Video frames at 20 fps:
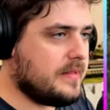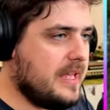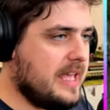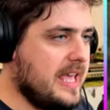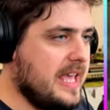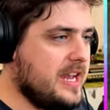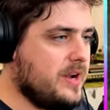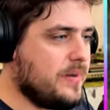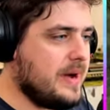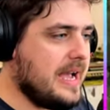
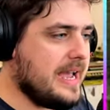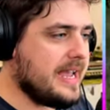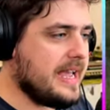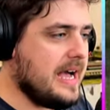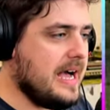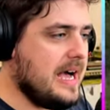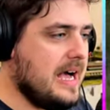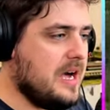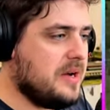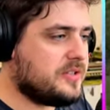Anyway,
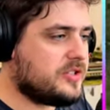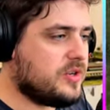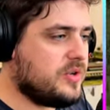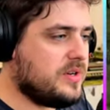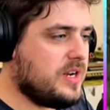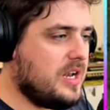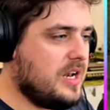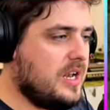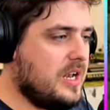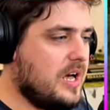uh, doing
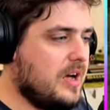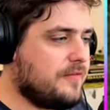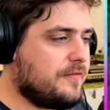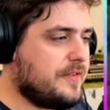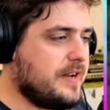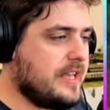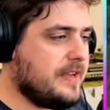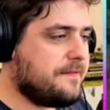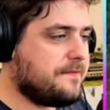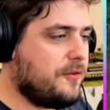a
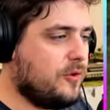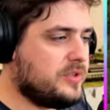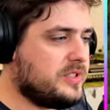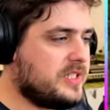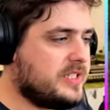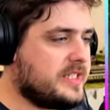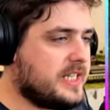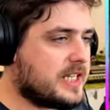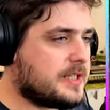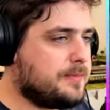lovely
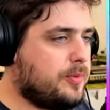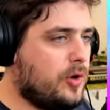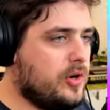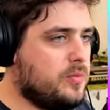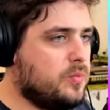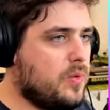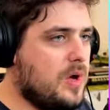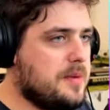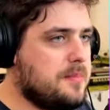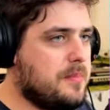
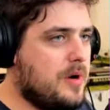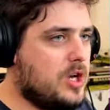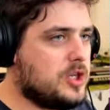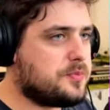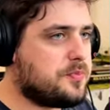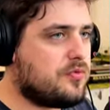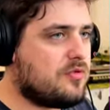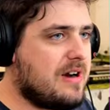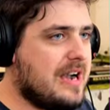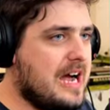46.1 miles
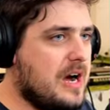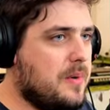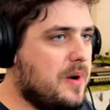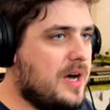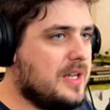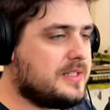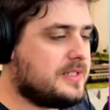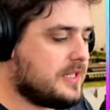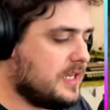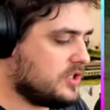per
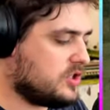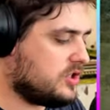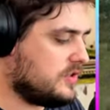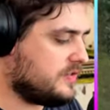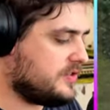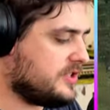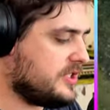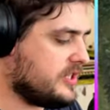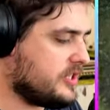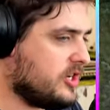hour. Duchess of
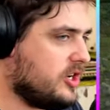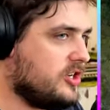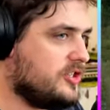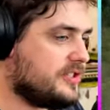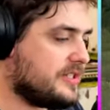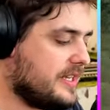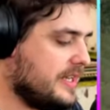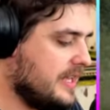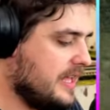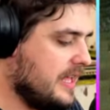
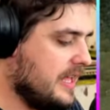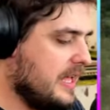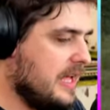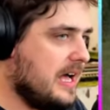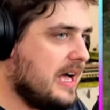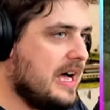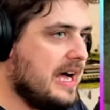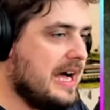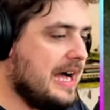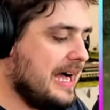Sutherland
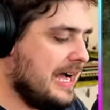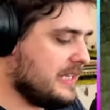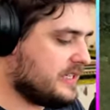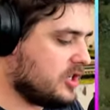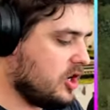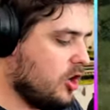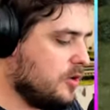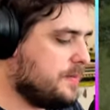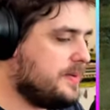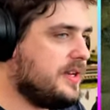uh, has
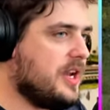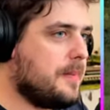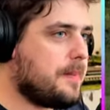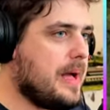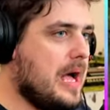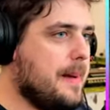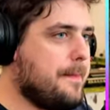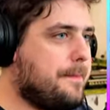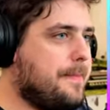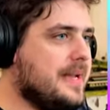opened up
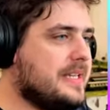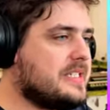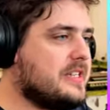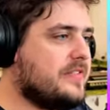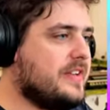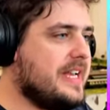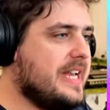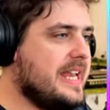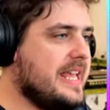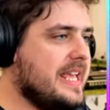a bit of
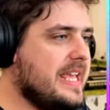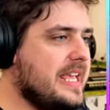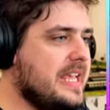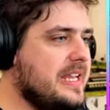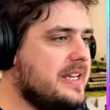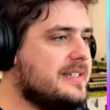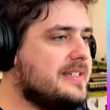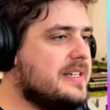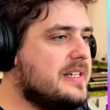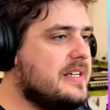a
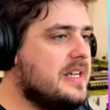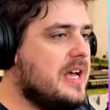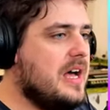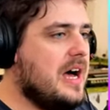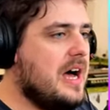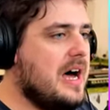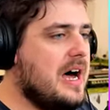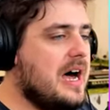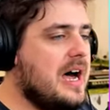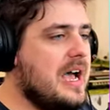lead.
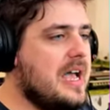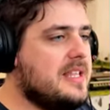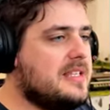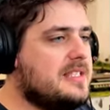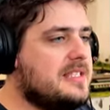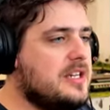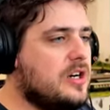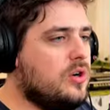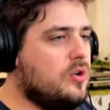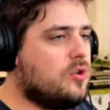Uh, it's
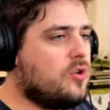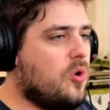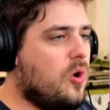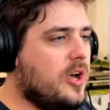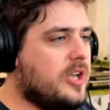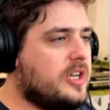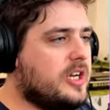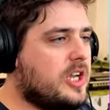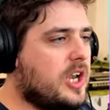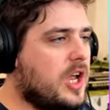still
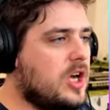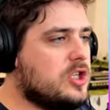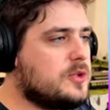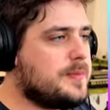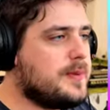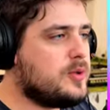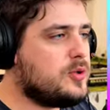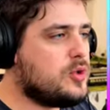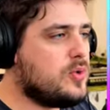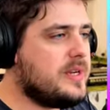quite close
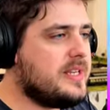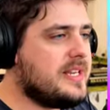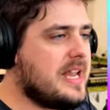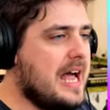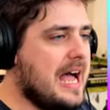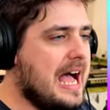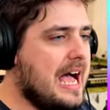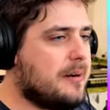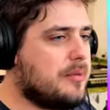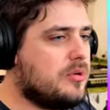between
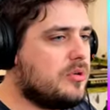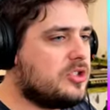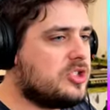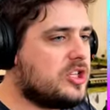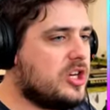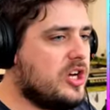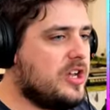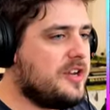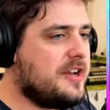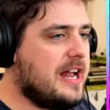
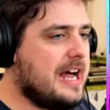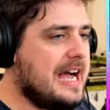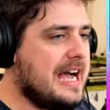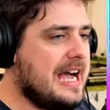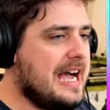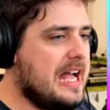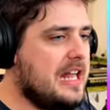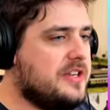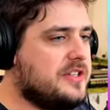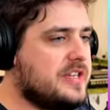Hamilton
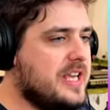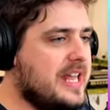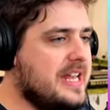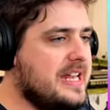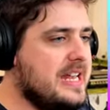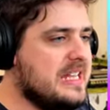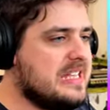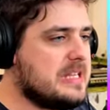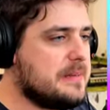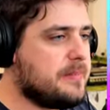and
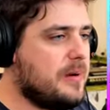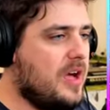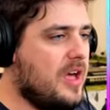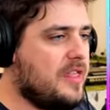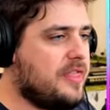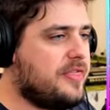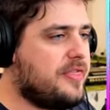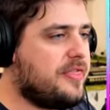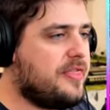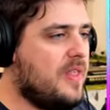
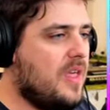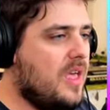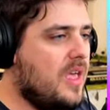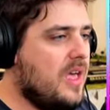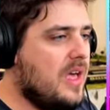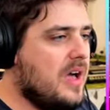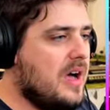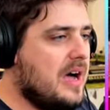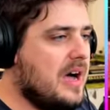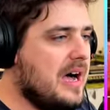Elizabeth.
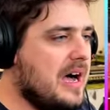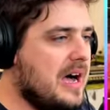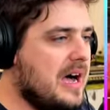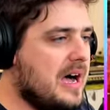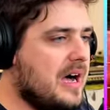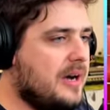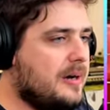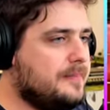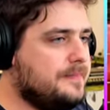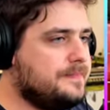
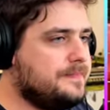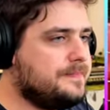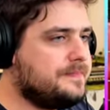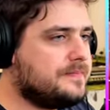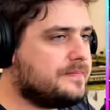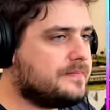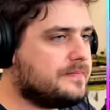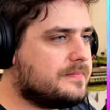Um,